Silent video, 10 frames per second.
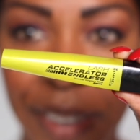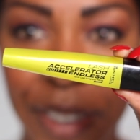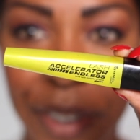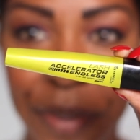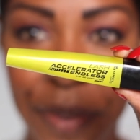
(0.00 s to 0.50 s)

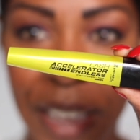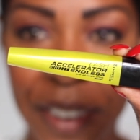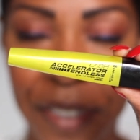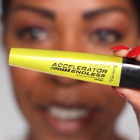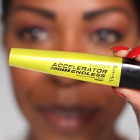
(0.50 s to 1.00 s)
your
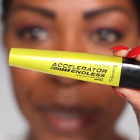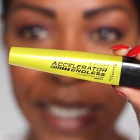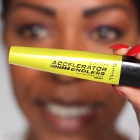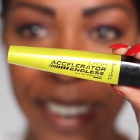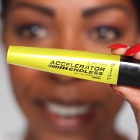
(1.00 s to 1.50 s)
favorite
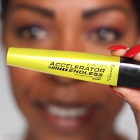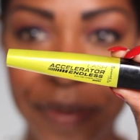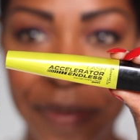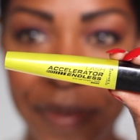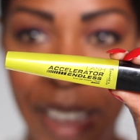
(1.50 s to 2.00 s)
mascara.
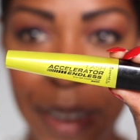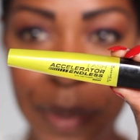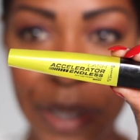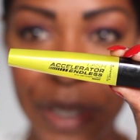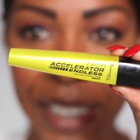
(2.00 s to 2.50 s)
I'm
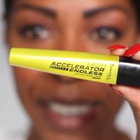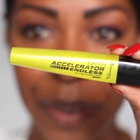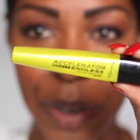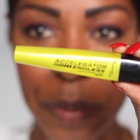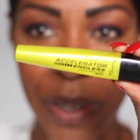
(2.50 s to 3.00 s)

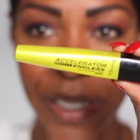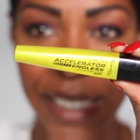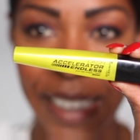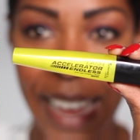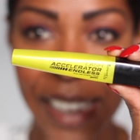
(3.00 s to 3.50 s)
using
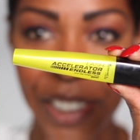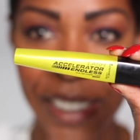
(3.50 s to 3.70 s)
Rimmel's Lash